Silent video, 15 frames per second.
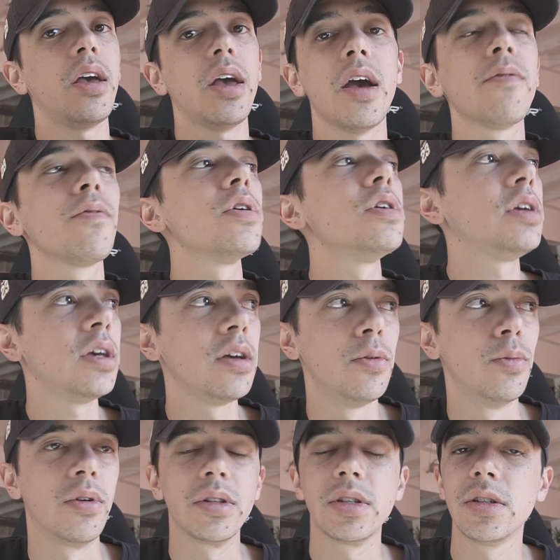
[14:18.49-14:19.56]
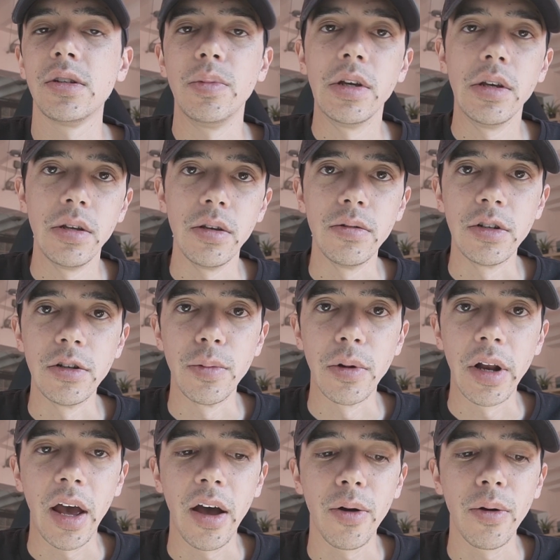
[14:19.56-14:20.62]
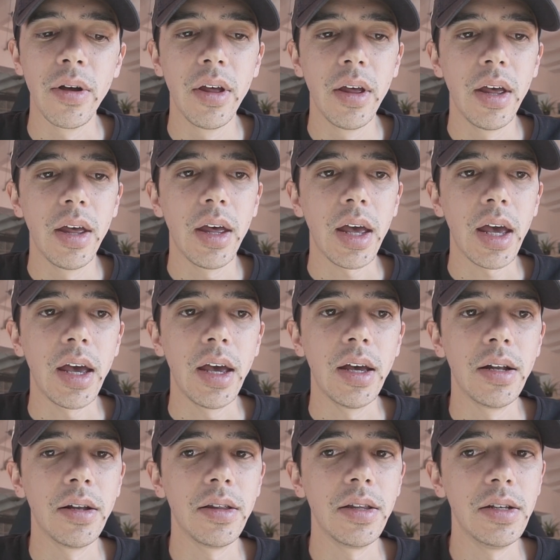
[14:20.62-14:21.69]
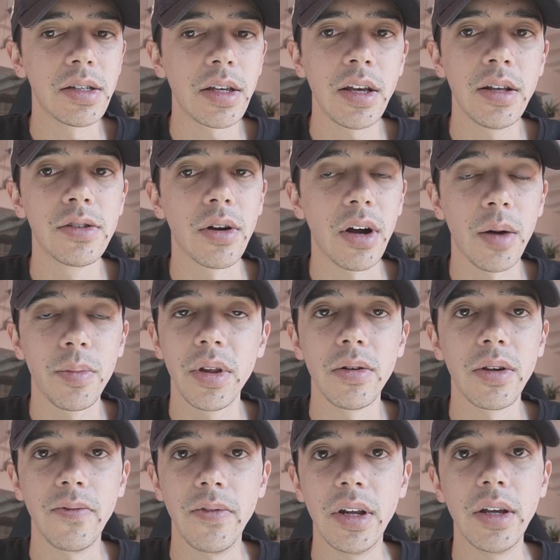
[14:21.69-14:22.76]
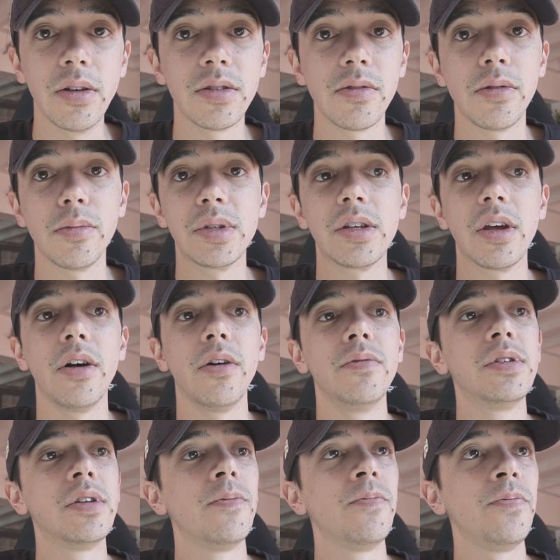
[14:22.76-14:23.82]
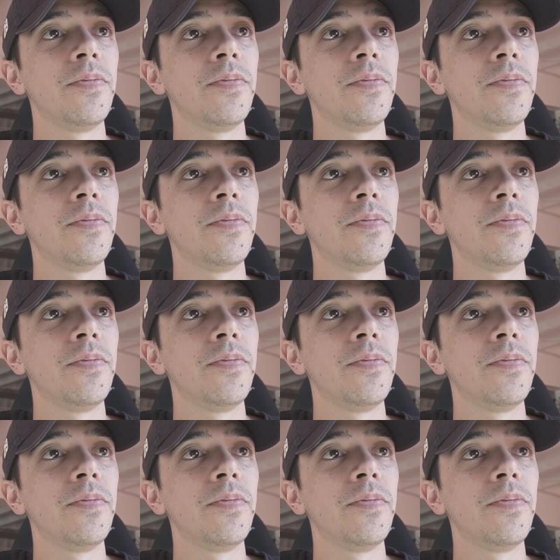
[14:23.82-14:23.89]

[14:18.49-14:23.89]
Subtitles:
Every kid wants to be a YouTuber now, and these kids are uploading videos of themselves